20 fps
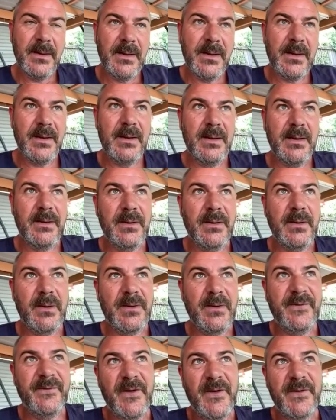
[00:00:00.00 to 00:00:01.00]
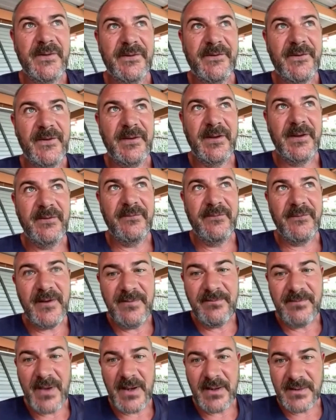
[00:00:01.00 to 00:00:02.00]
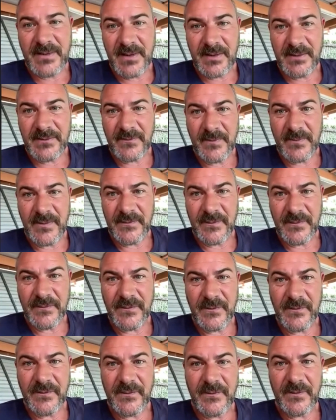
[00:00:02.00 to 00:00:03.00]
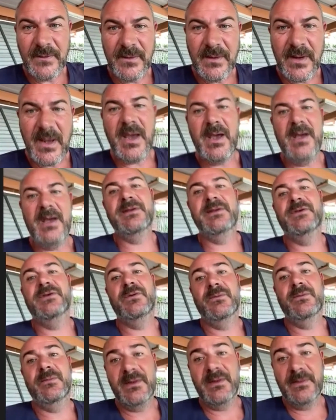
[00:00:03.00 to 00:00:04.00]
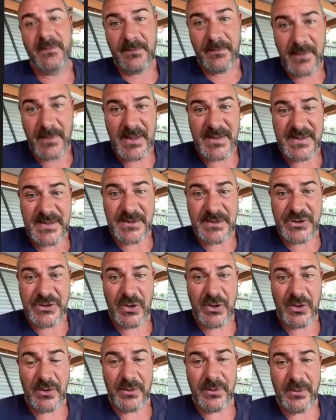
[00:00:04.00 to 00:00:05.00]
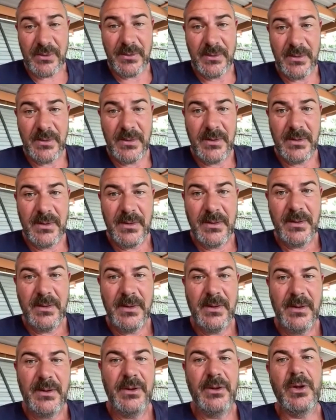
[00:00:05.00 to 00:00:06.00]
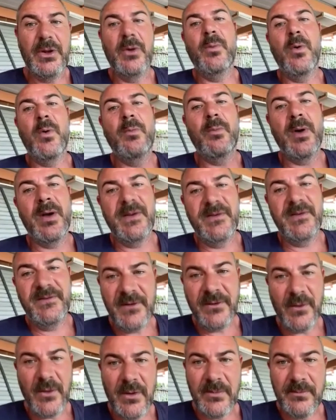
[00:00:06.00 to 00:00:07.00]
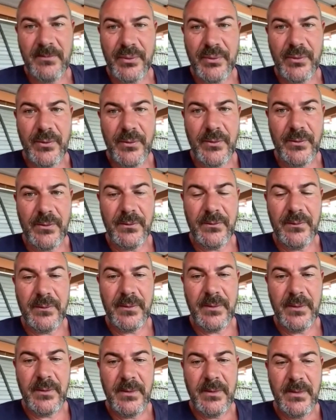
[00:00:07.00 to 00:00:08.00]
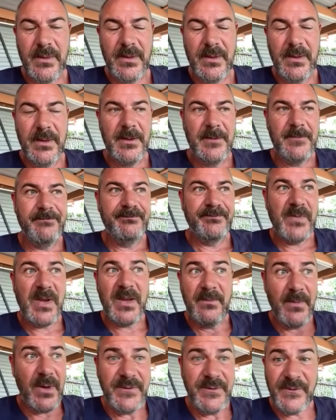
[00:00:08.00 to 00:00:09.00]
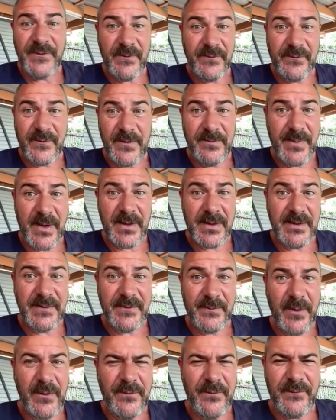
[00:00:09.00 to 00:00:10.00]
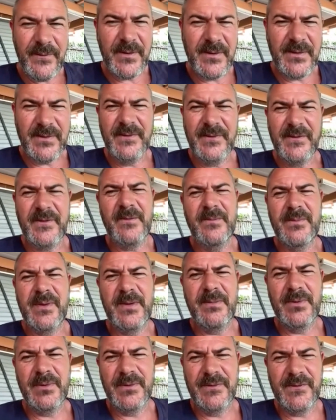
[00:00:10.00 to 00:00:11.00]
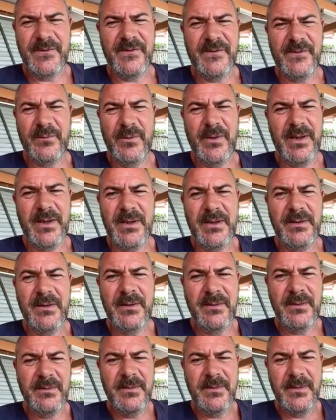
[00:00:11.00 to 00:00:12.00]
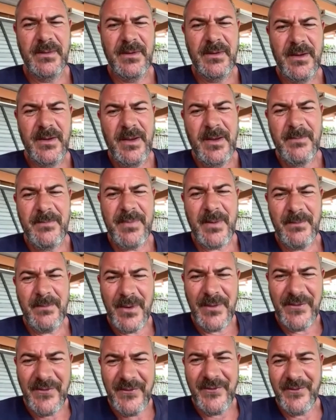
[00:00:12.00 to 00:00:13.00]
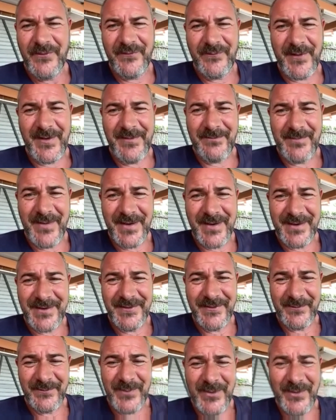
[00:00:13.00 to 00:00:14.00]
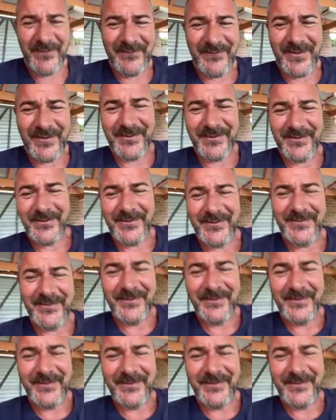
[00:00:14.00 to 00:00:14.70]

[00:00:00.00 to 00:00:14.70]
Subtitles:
And I started sending feedback text messages. How did your massage go? You know, what ways can I improve? And most of the feedback is perfect. And some people are just weird. But most of the feedback is perfect.